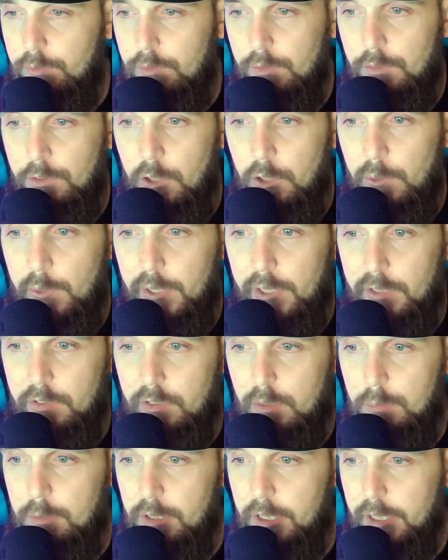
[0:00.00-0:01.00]
knowing
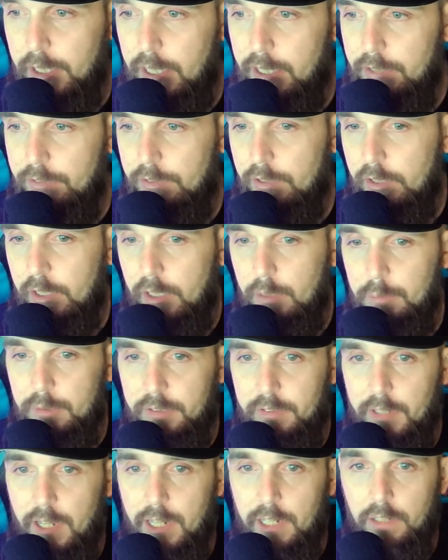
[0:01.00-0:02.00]
some of the guys that are going to be
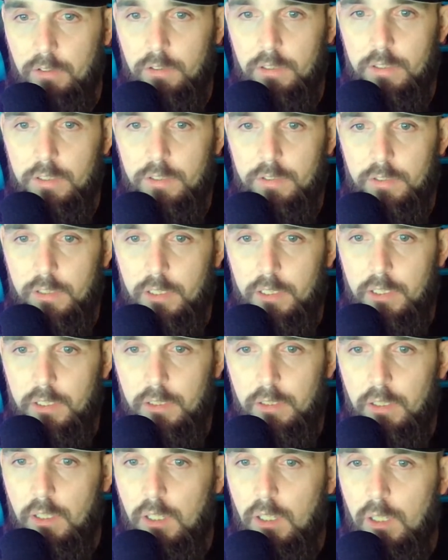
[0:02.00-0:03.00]
tackling this
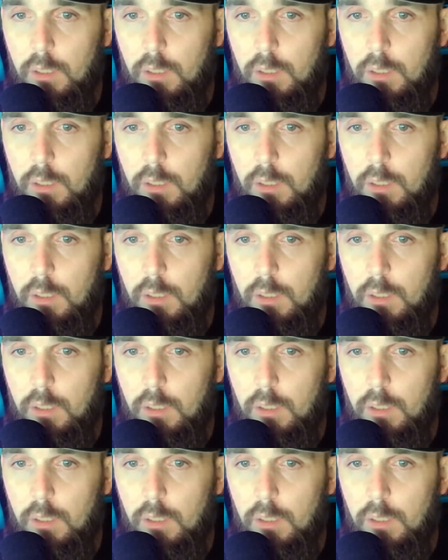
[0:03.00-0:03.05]
kid.